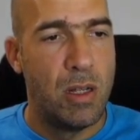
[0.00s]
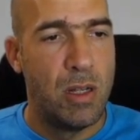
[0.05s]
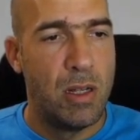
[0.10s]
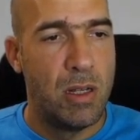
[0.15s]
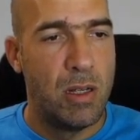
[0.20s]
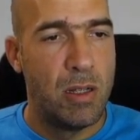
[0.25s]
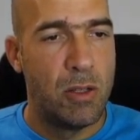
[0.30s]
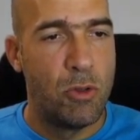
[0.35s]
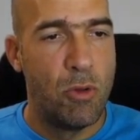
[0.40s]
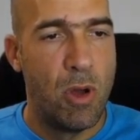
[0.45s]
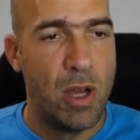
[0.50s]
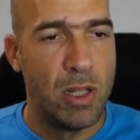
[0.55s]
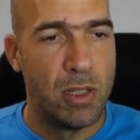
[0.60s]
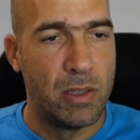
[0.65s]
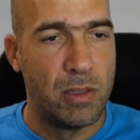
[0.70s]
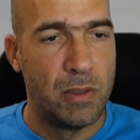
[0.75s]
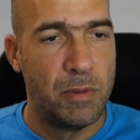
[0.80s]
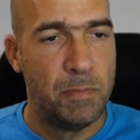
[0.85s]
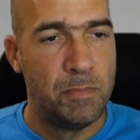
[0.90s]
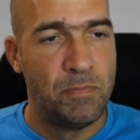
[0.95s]

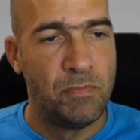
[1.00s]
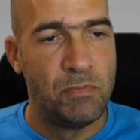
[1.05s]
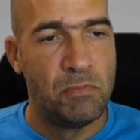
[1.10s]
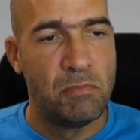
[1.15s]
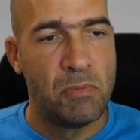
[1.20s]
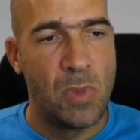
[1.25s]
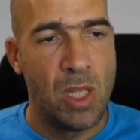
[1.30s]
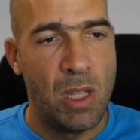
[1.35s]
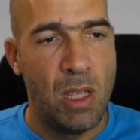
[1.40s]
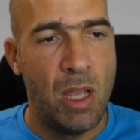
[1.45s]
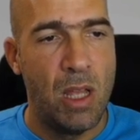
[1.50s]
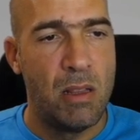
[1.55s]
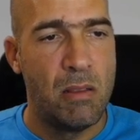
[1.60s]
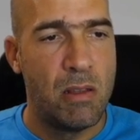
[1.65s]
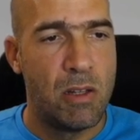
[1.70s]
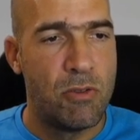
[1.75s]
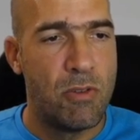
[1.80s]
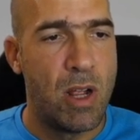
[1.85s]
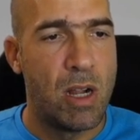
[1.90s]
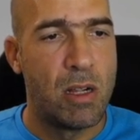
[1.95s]
hunt,
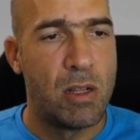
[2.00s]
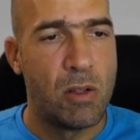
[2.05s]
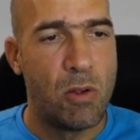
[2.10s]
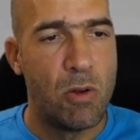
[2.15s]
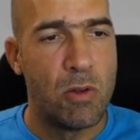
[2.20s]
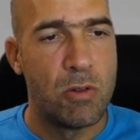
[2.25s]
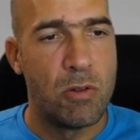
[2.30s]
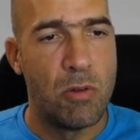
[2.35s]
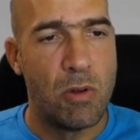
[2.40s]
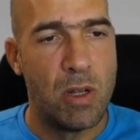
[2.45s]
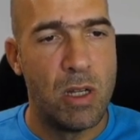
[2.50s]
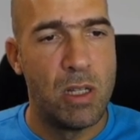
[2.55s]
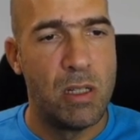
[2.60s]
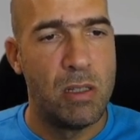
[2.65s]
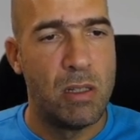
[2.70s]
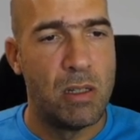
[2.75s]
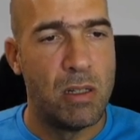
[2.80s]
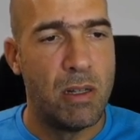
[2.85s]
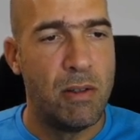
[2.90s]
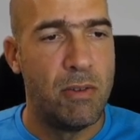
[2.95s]
and the dragon goes to
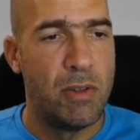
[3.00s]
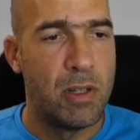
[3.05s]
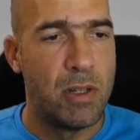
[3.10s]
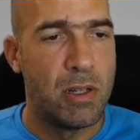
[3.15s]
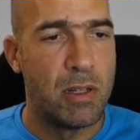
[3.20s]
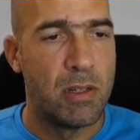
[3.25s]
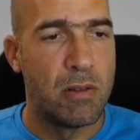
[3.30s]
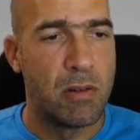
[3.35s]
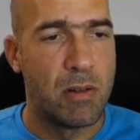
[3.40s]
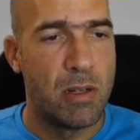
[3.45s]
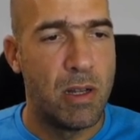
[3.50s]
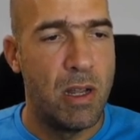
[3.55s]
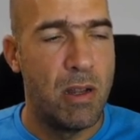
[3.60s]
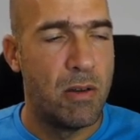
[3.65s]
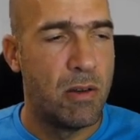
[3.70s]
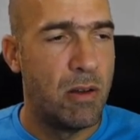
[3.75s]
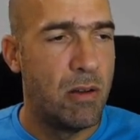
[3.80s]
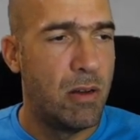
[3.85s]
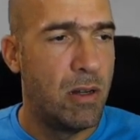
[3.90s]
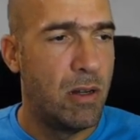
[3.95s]
hunt, and everything is okay.
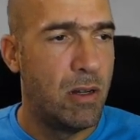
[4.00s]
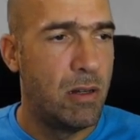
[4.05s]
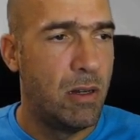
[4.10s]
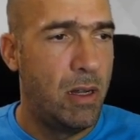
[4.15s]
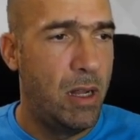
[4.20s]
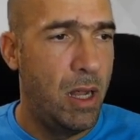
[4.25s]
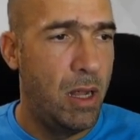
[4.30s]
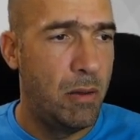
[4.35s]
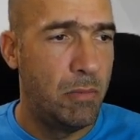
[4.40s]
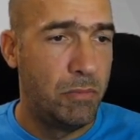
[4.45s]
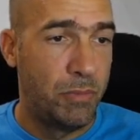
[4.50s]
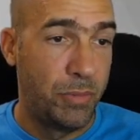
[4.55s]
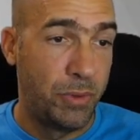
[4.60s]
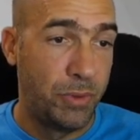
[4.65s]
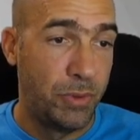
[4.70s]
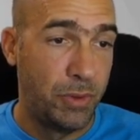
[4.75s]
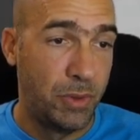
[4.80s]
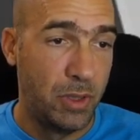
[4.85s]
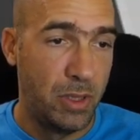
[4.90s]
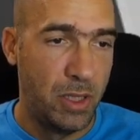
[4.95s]
And all that.
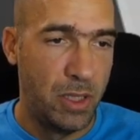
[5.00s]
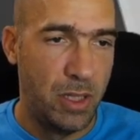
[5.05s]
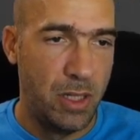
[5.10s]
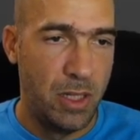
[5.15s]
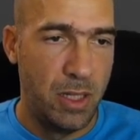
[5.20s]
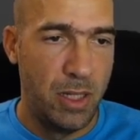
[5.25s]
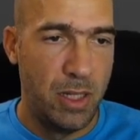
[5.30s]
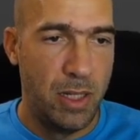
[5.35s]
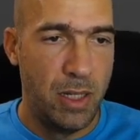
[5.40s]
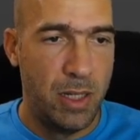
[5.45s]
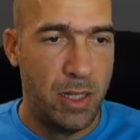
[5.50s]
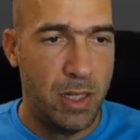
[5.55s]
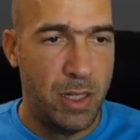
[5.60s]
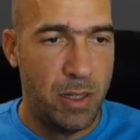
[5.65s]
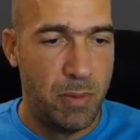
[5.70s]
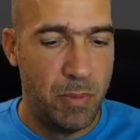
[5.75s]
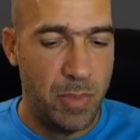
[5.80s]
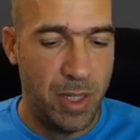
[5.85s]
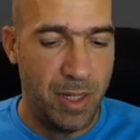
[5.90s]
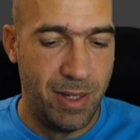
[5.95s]

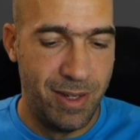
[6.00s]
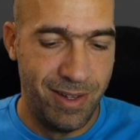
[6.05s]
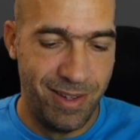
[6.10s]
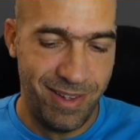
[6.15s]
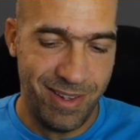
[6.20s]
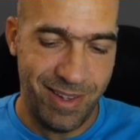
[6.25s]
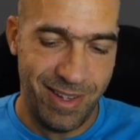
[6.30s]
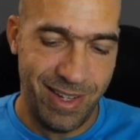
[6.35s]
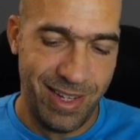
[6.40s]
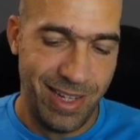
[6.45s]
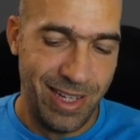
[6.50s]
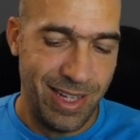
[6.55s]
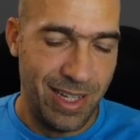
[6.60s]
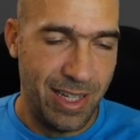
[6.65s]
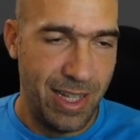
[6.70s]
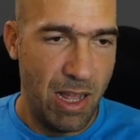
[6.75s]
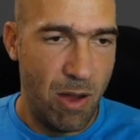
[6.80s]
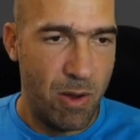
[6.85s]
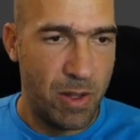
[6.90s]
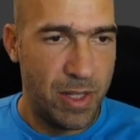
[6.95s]
But
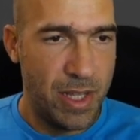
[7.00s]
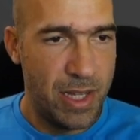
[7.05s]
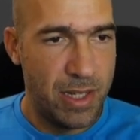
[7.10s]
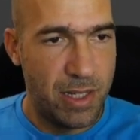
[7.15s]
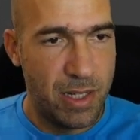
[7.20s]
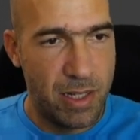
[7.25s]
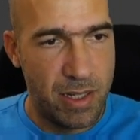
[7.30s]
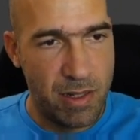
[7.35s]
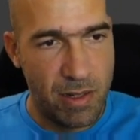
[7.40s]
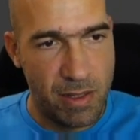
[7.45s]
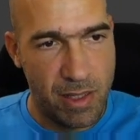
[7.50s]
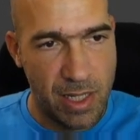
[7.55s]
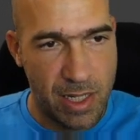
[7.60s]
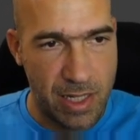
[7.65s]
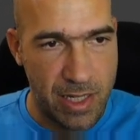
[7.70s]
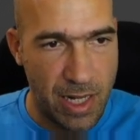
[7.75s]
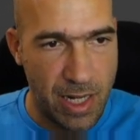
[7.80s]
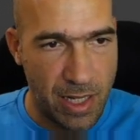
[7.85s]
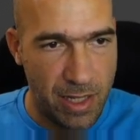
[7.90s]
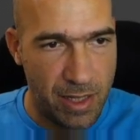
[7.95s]
nowadays, it's not
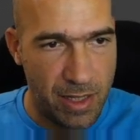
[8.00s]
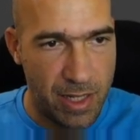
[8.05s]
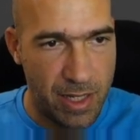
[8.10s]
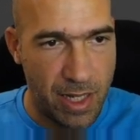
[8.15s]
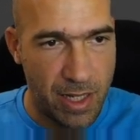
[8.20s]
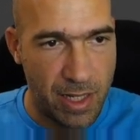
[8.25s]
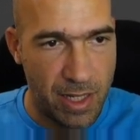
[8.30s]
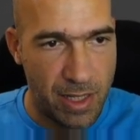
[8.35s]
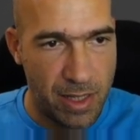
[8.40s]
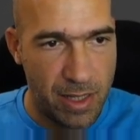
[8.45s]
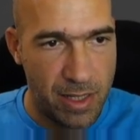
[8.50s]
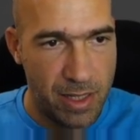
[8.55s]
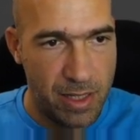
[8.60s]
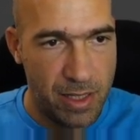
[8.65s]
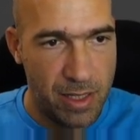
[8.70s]
exactly like that.